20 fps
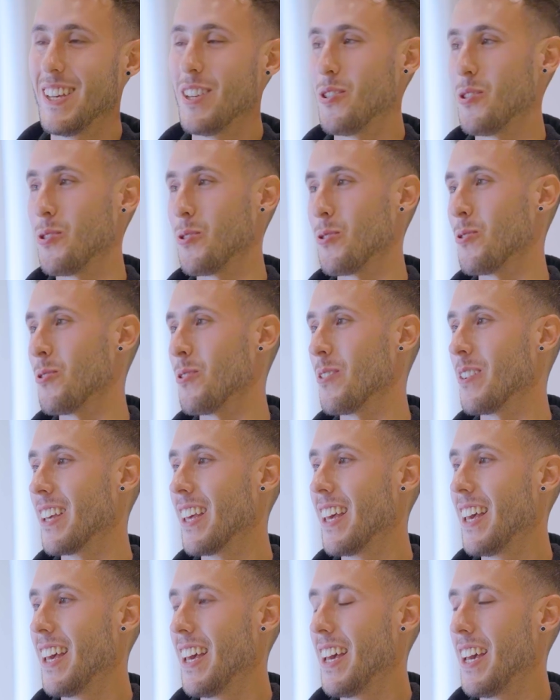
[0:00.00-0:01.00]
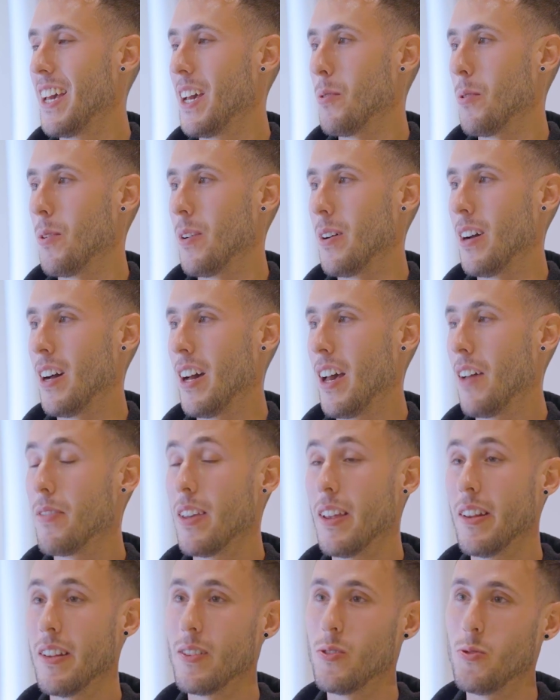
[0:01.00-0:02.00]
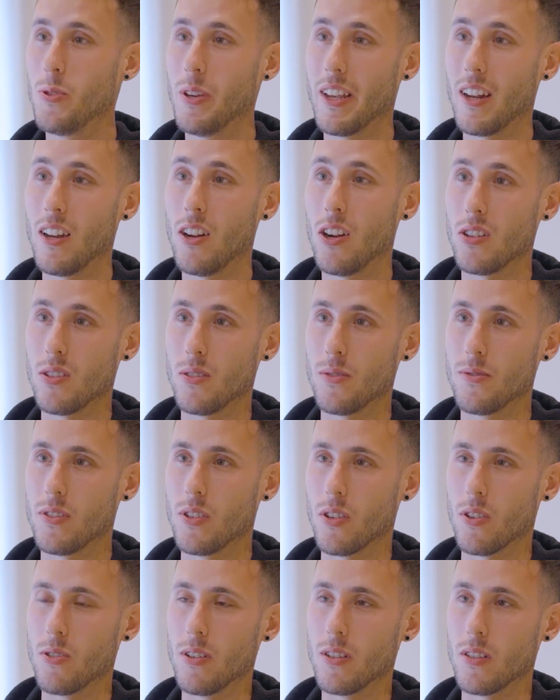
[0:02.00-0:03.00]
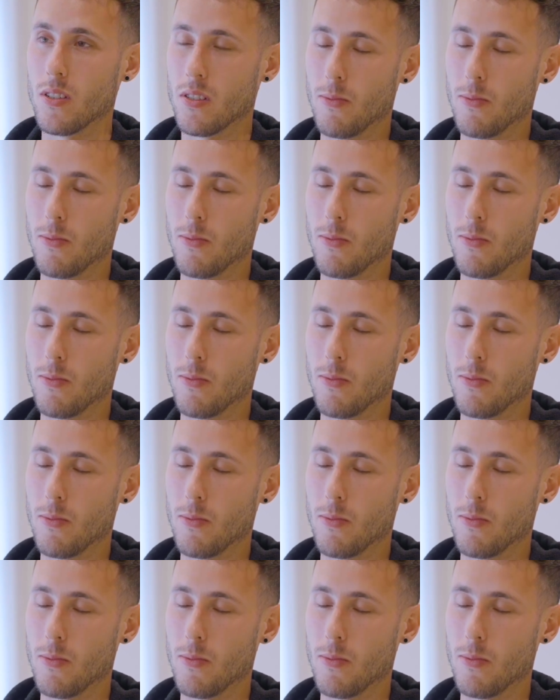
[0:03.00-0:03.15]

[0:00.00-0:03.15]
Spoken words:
Sure. I have been doing a lot of security,